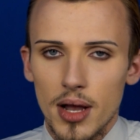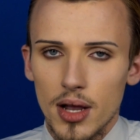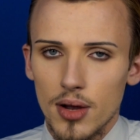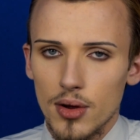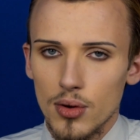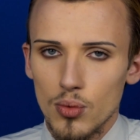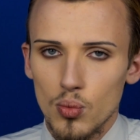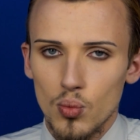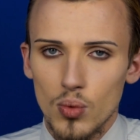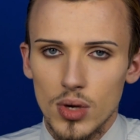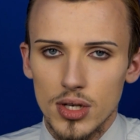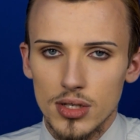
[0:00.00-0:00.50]
my
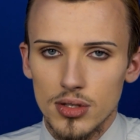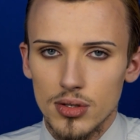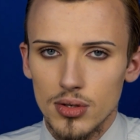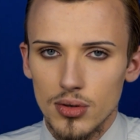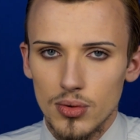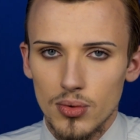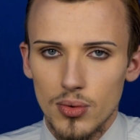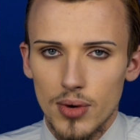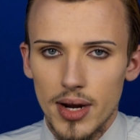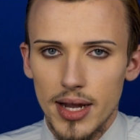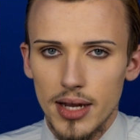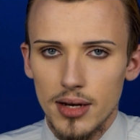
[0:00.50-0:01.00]
god, was
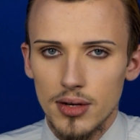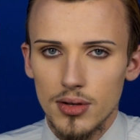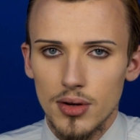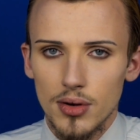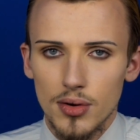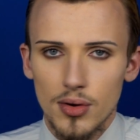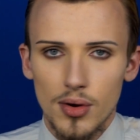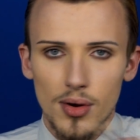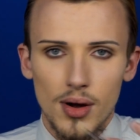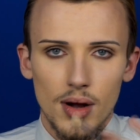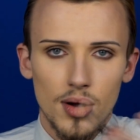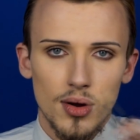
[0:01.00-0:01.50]
so great.
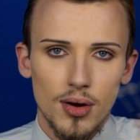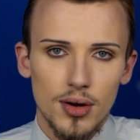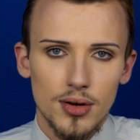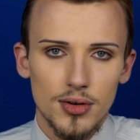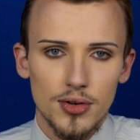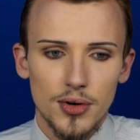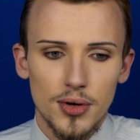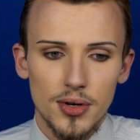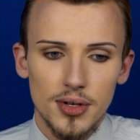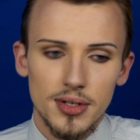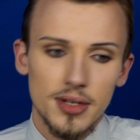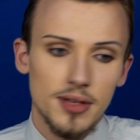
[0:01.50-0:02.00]
Cocoa
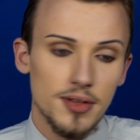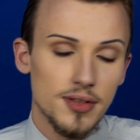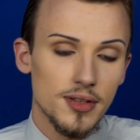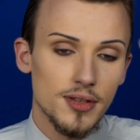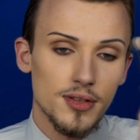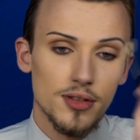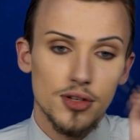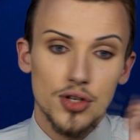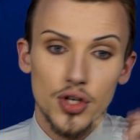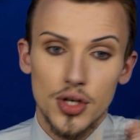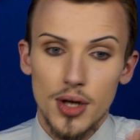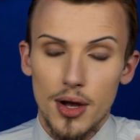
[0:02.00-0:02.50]
Contour, this
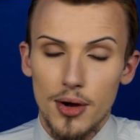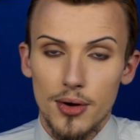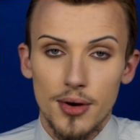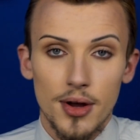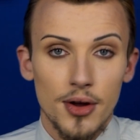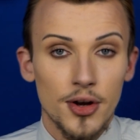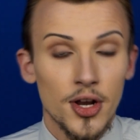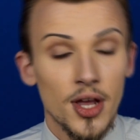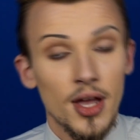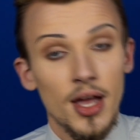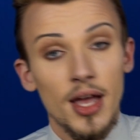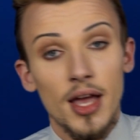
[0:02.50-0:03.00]
is a shout
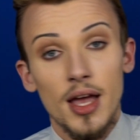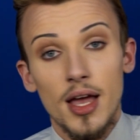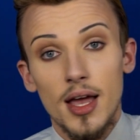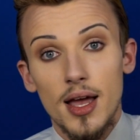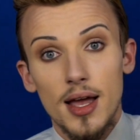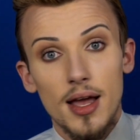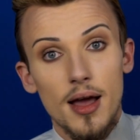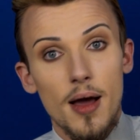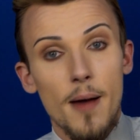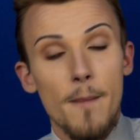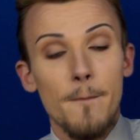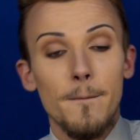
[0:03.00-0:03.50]
out.
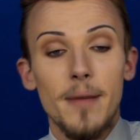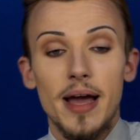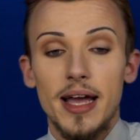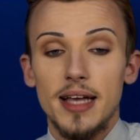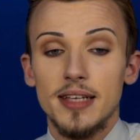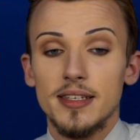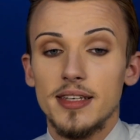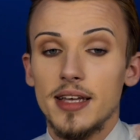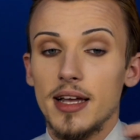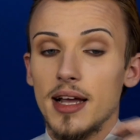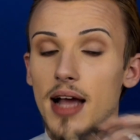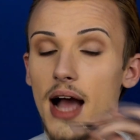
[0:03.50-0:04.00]

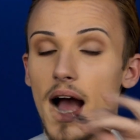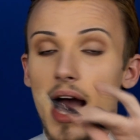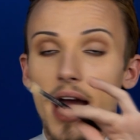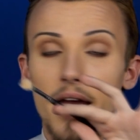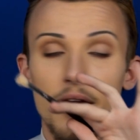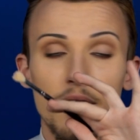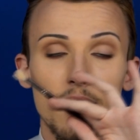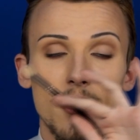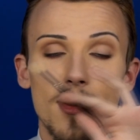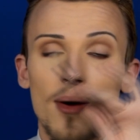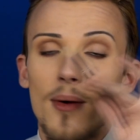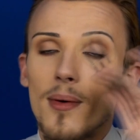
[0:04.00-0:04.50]
Amazing.
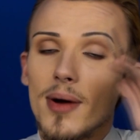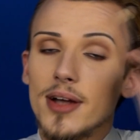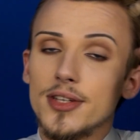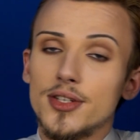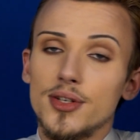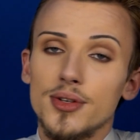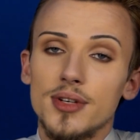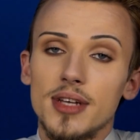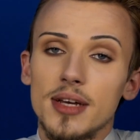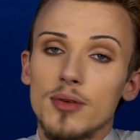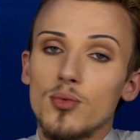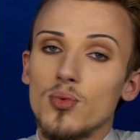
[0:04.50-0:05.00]
I don't know
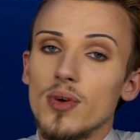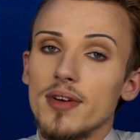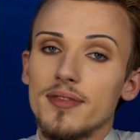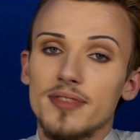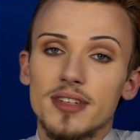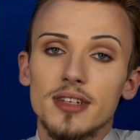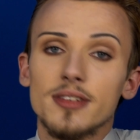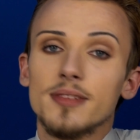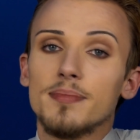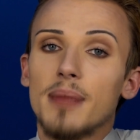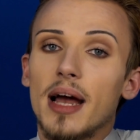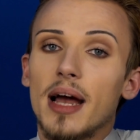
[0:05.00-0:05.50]
what you did with this